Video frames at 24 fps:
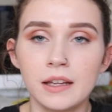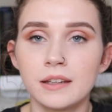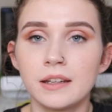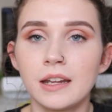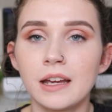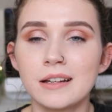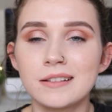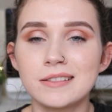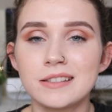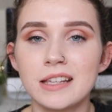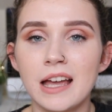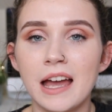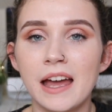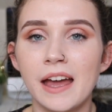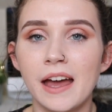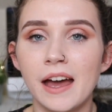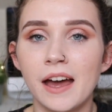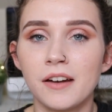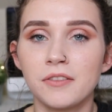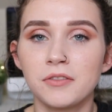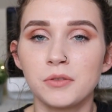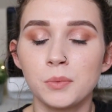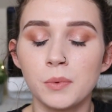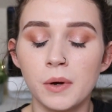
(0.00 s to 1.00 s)
Next I
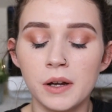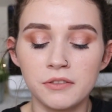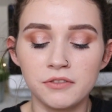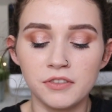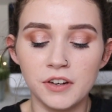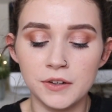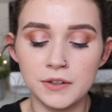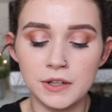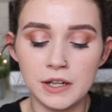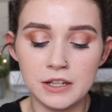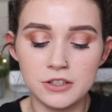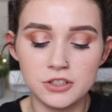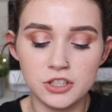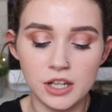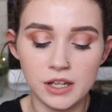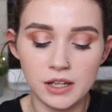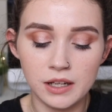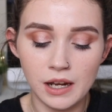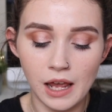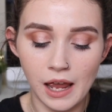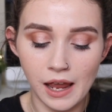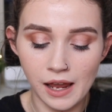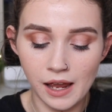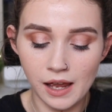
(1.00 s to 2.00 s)
have one
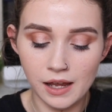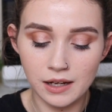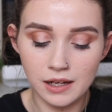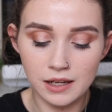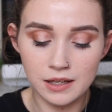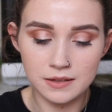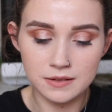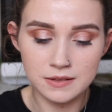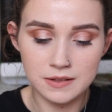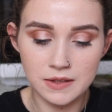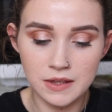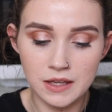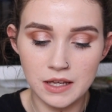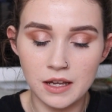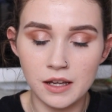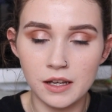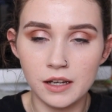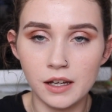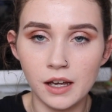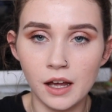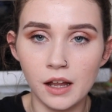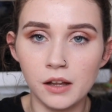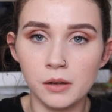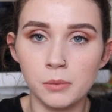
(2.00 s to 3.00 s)
foundation, and it's
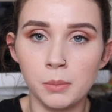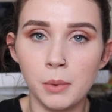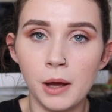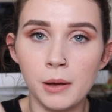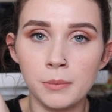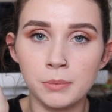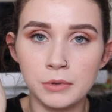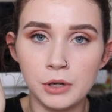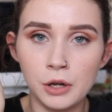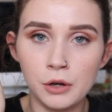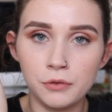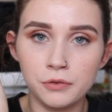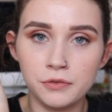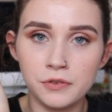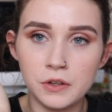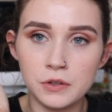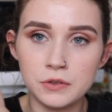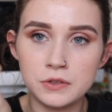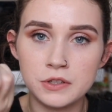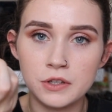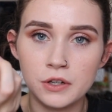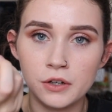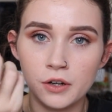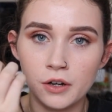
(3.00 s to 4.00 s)
the ColourPop No
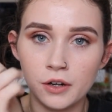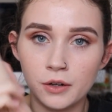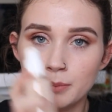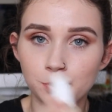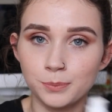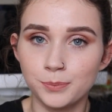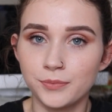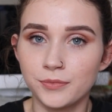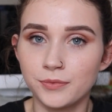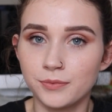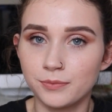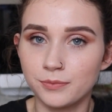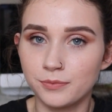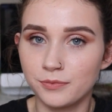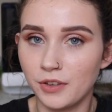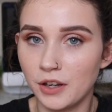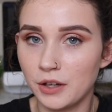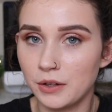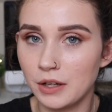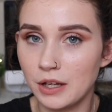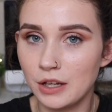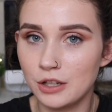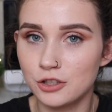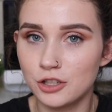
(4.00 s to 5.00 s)
Filter
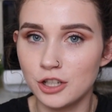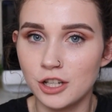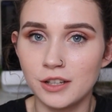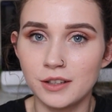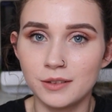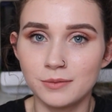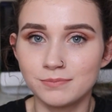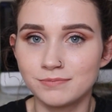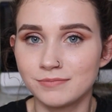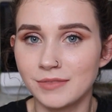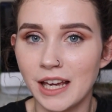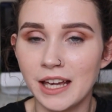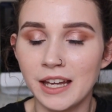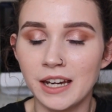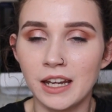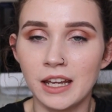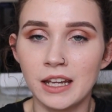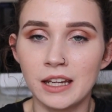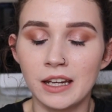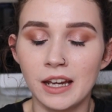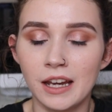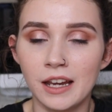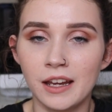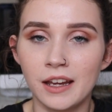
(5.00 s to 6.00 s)
foundation. I
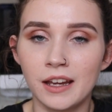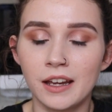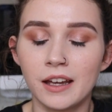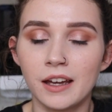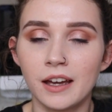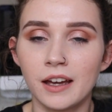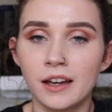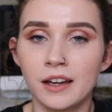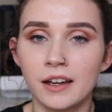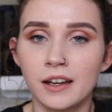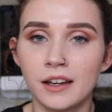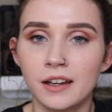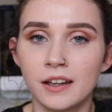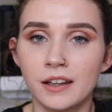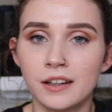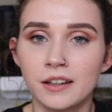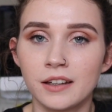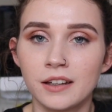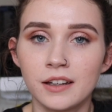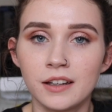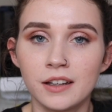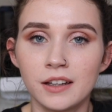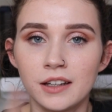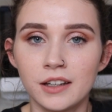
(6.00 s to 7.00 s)
did a
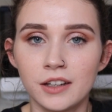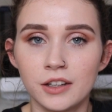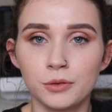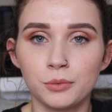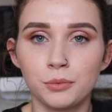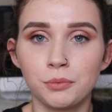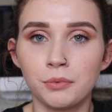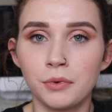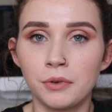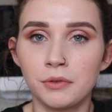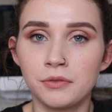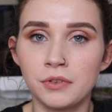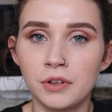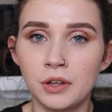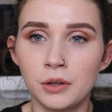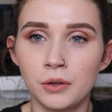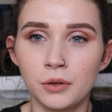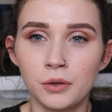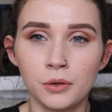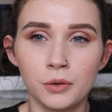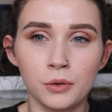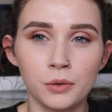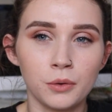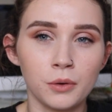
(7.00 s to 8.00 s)

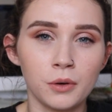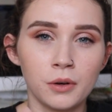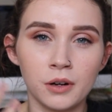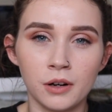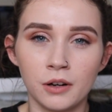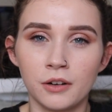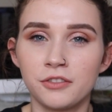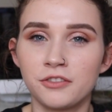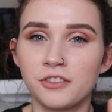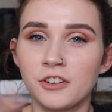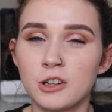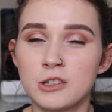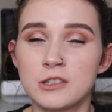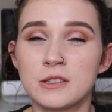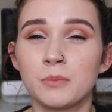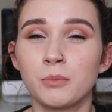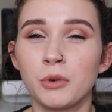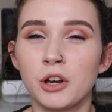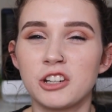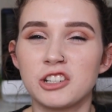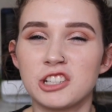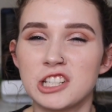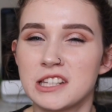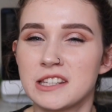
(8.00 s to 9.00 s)
review or first
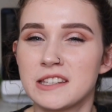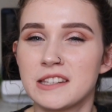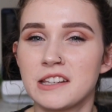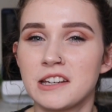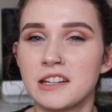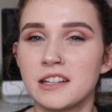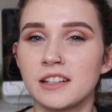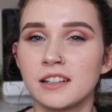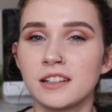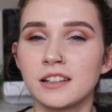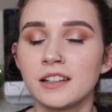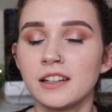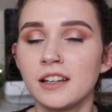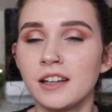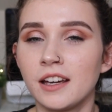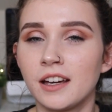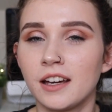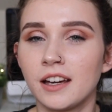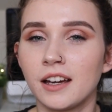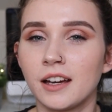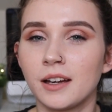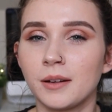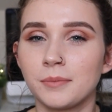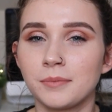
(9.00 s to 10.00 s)
impressions thing,
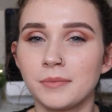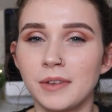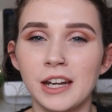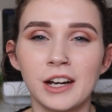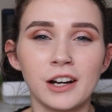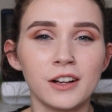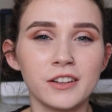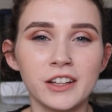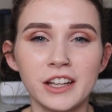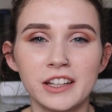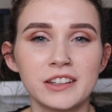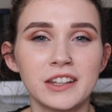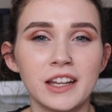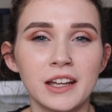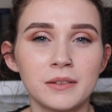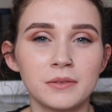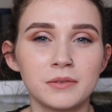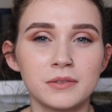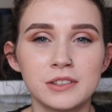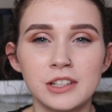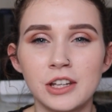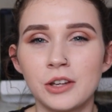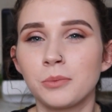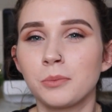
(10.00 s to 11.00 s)
and I'll link
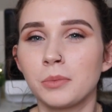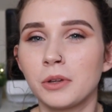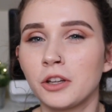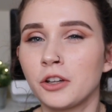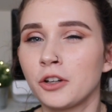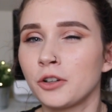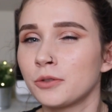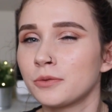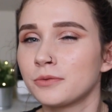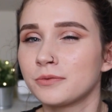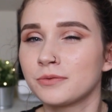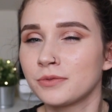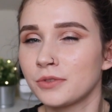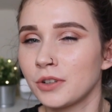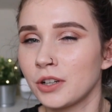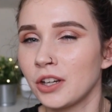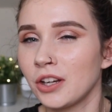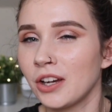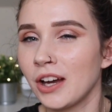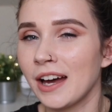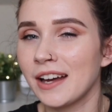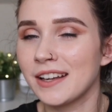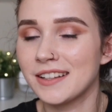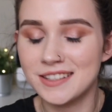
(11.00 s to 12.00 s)
that down below for you
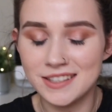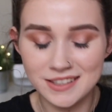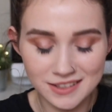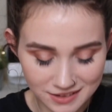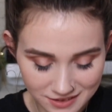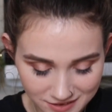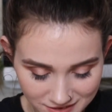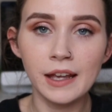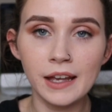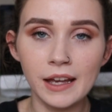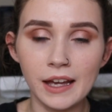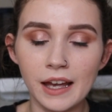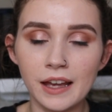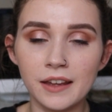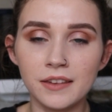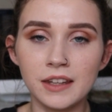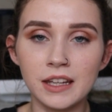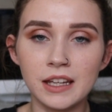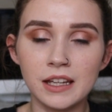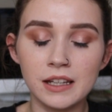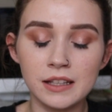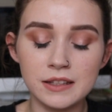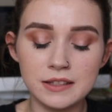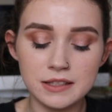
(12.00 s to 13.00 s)
guys. And
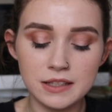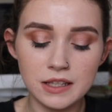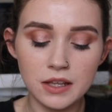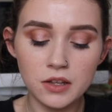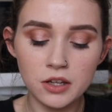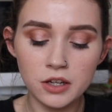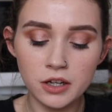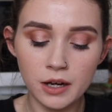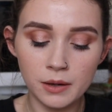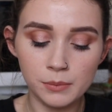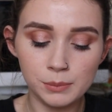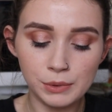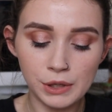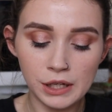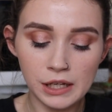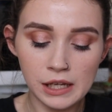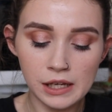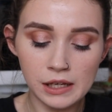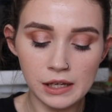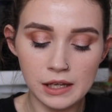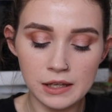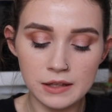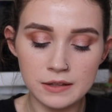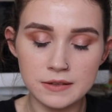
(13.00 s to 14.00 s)
the concealer I'm
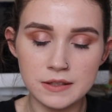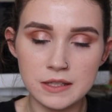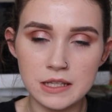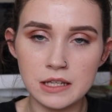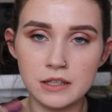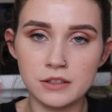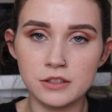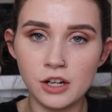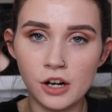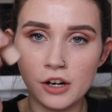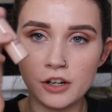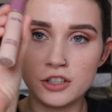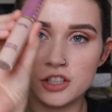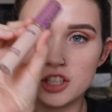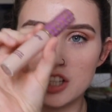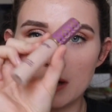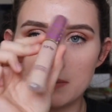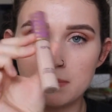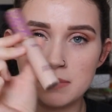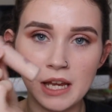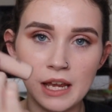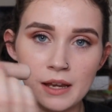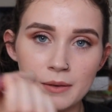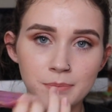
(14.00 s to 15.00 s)
bringing is the Tarte
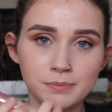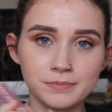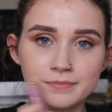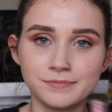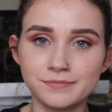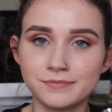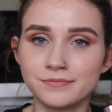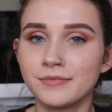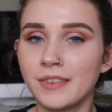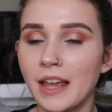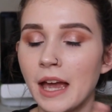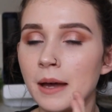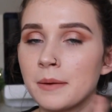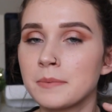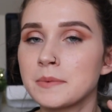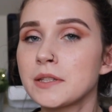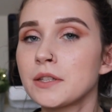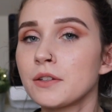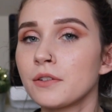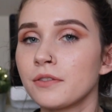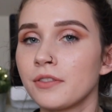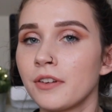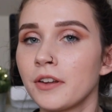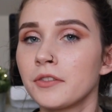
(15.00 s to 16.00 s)
Shape Tape.
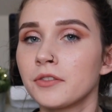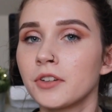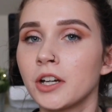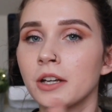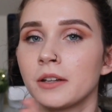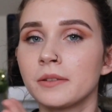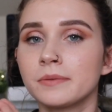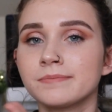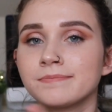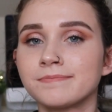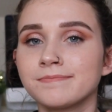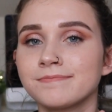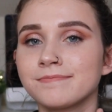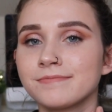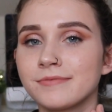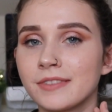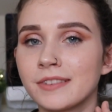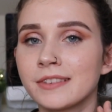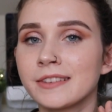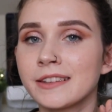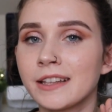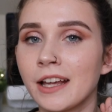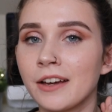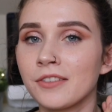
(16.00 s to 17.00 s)
Absolute favorite.
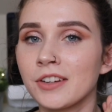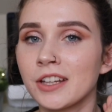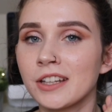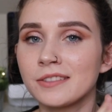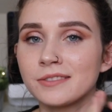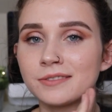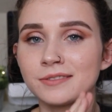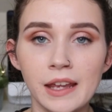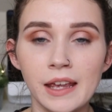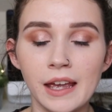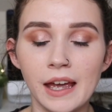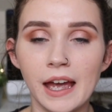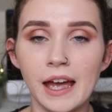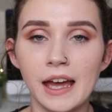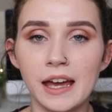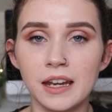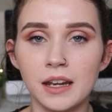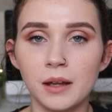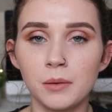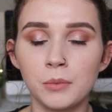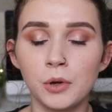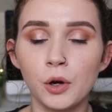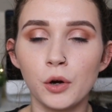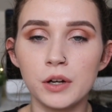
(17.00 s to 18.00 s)
Love it.
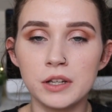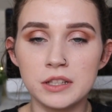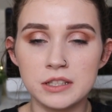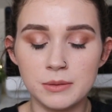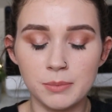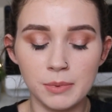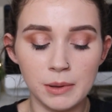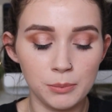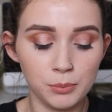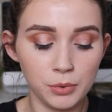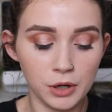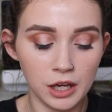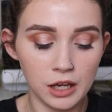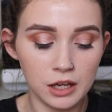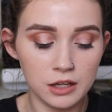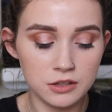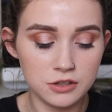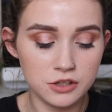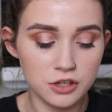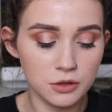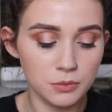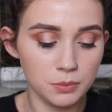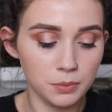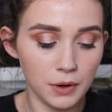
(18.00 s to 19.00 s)
And I'm going to be bringing
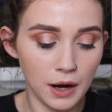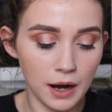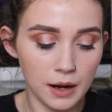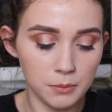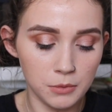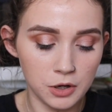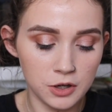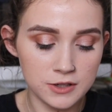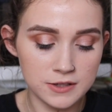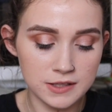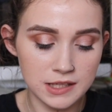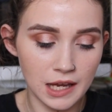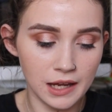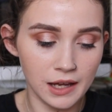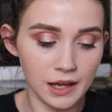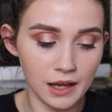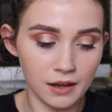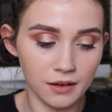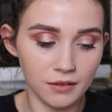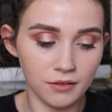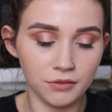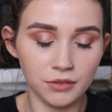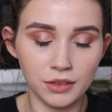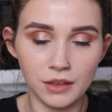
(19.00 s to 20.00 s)
2 primers. I
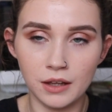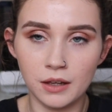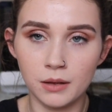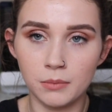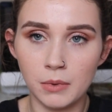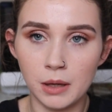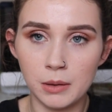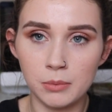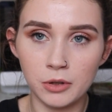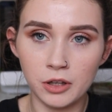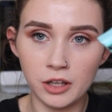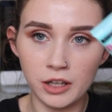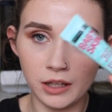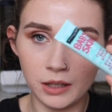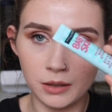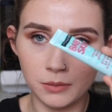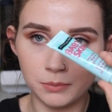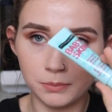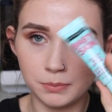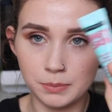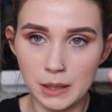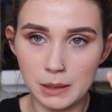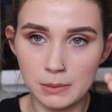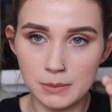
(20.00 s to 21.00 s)
have the
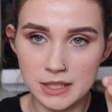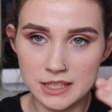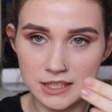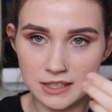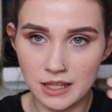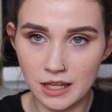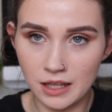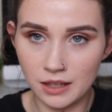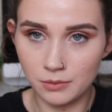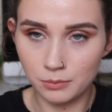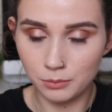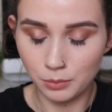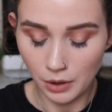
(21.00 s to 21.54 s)
Maybelline Baby Skin